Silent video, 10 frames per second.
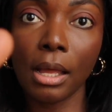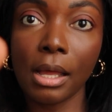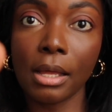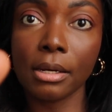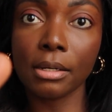
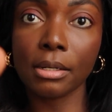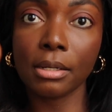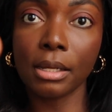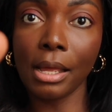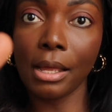And
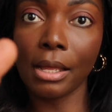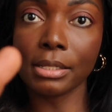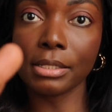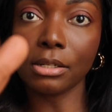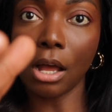
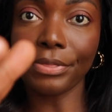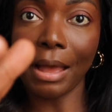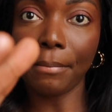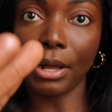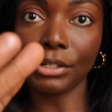it's not
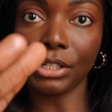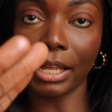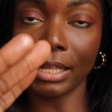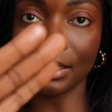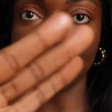that much,
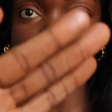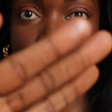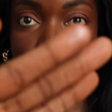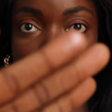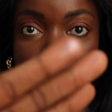like it's
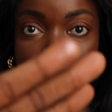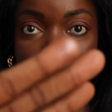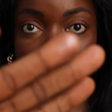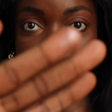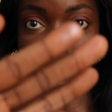just
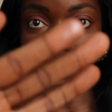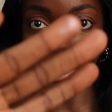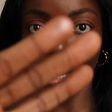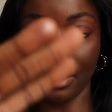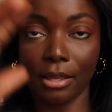enough to
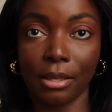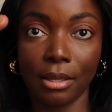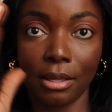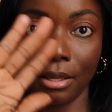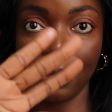like
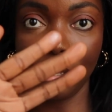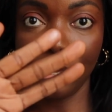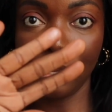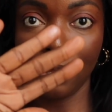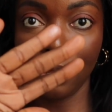
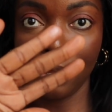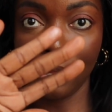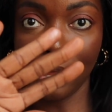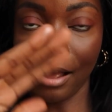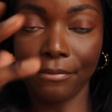
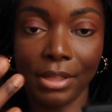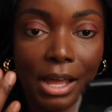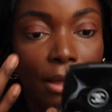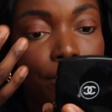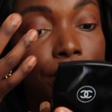have
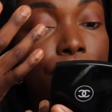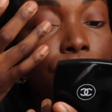that